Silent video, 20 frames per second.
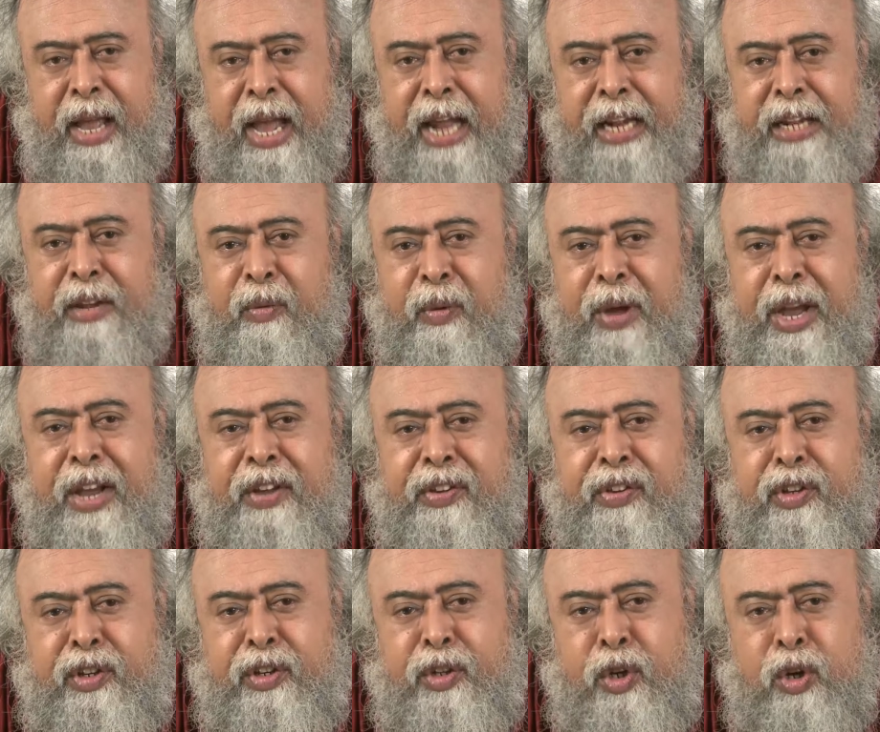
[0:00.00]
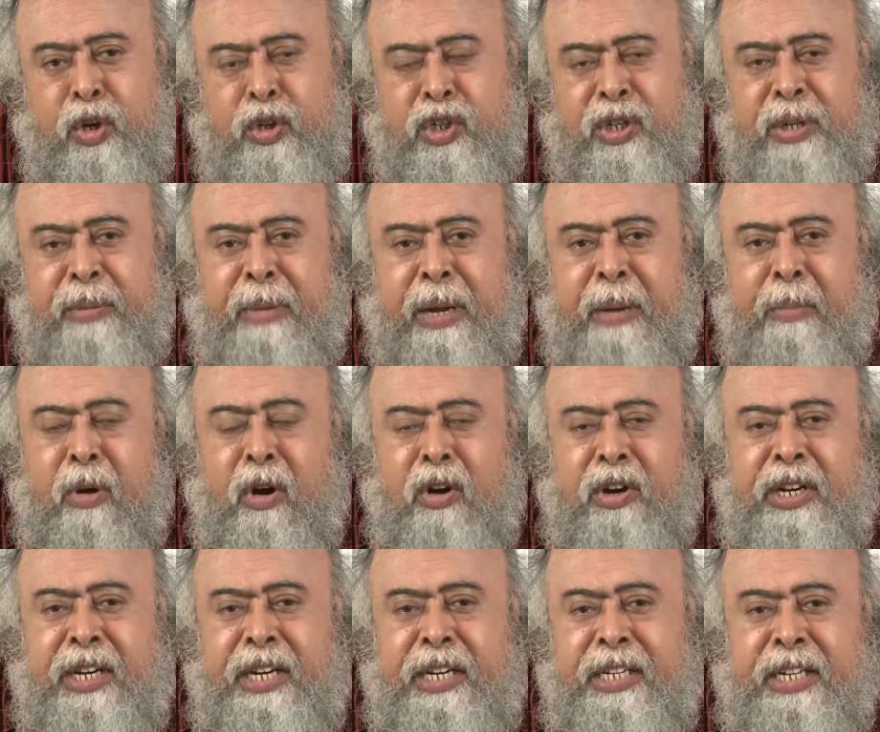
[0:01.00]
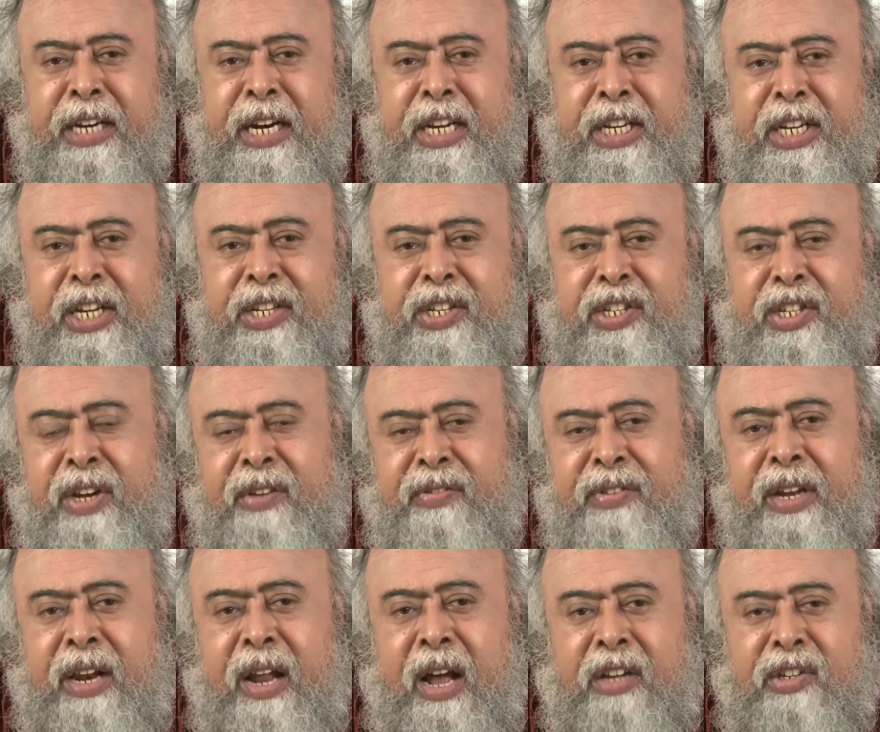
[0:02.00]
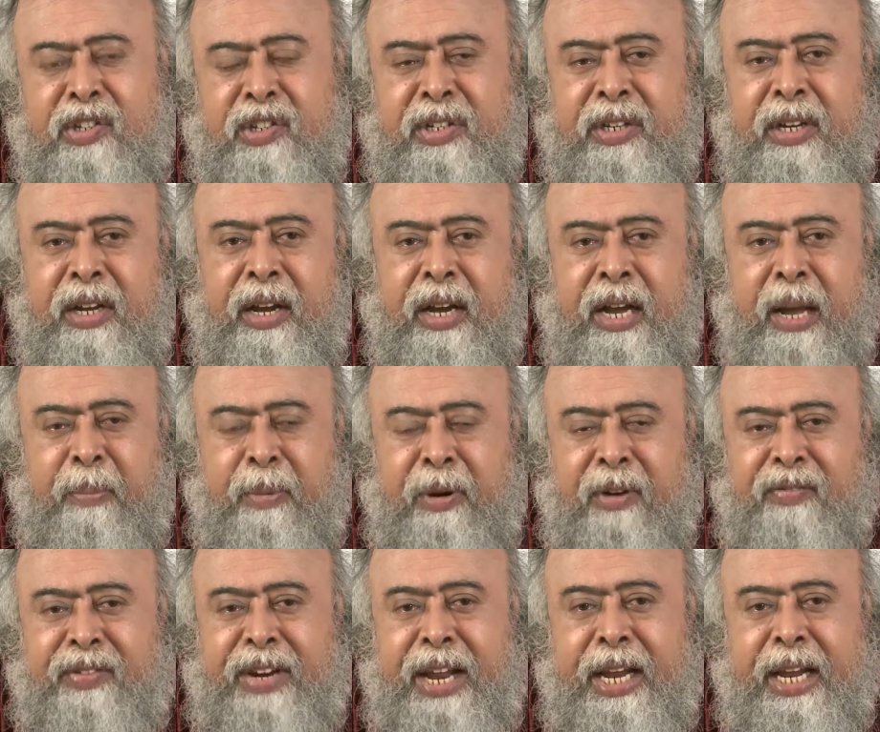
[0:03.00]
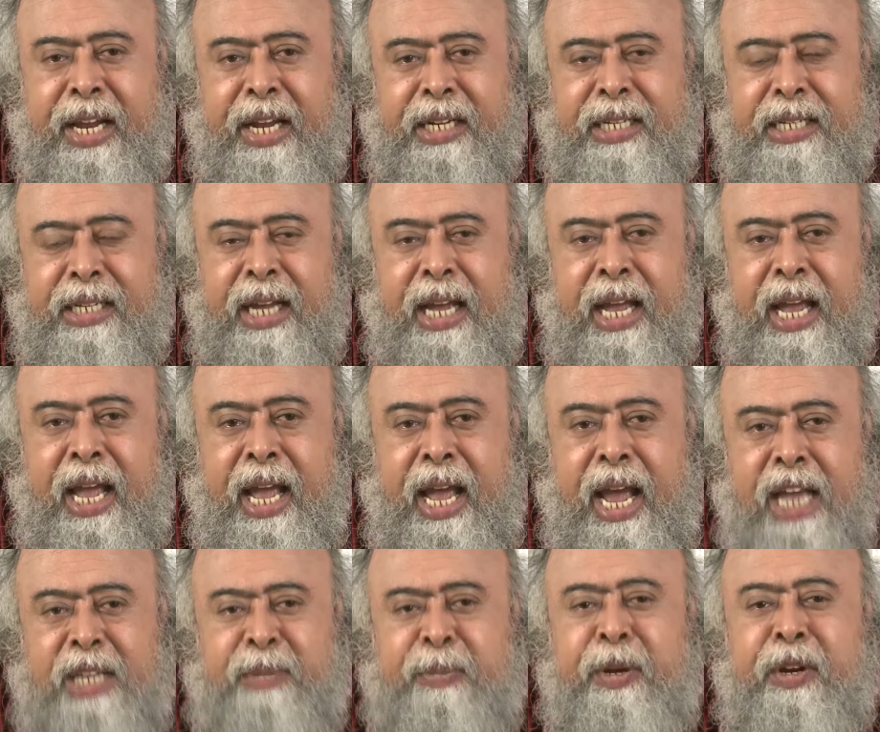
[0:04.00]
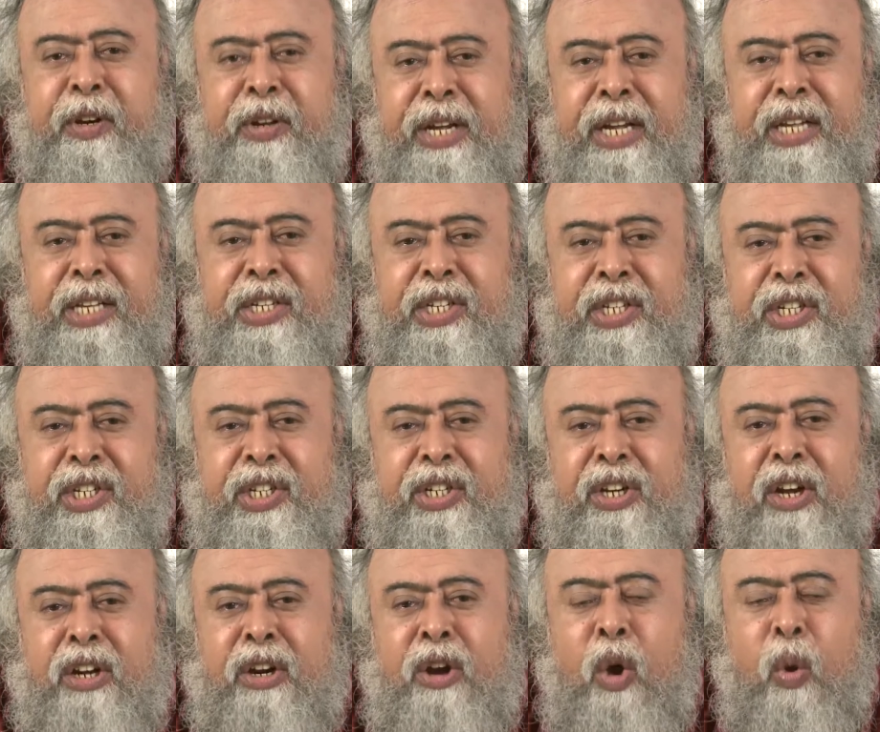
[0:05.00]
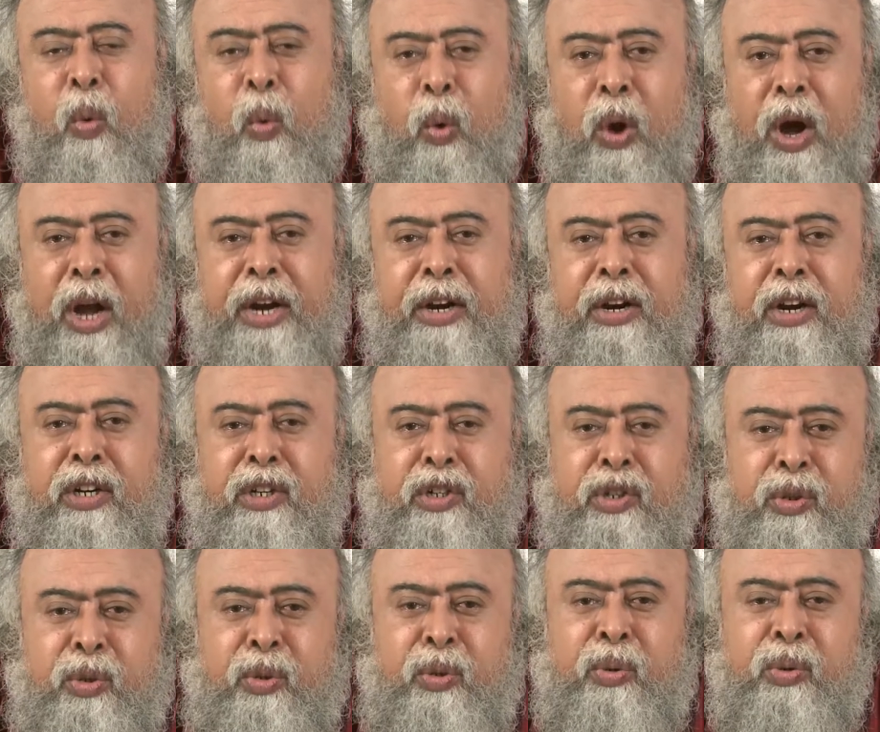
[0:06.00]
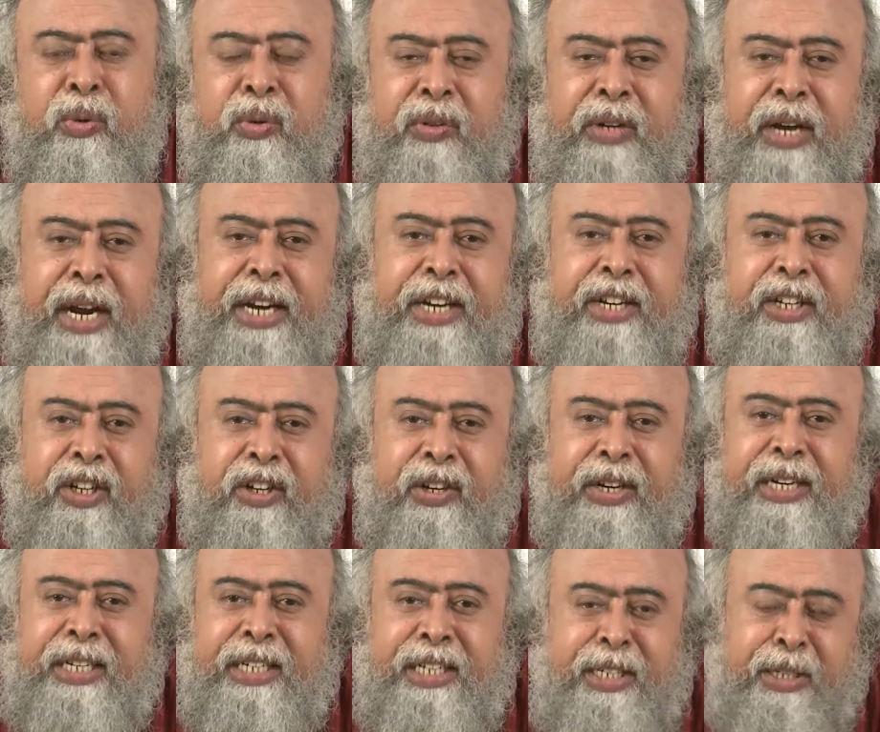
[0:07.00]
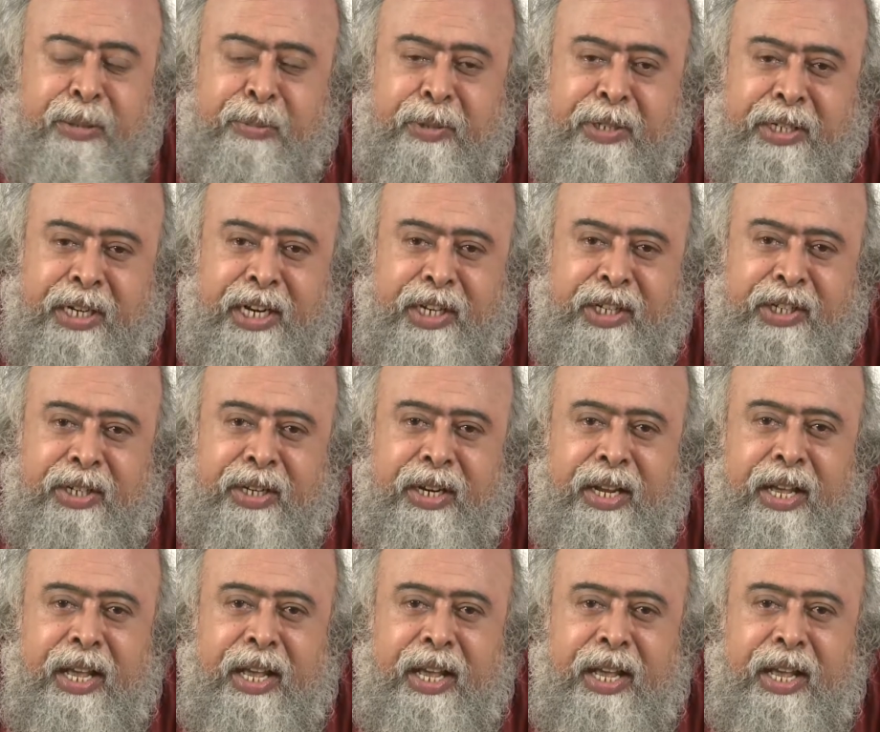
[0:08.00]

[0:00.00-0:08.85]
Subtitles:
And the way chosen by modern intelligentsia of the last couple of decades has been to insist on one true, right, correct interpretation.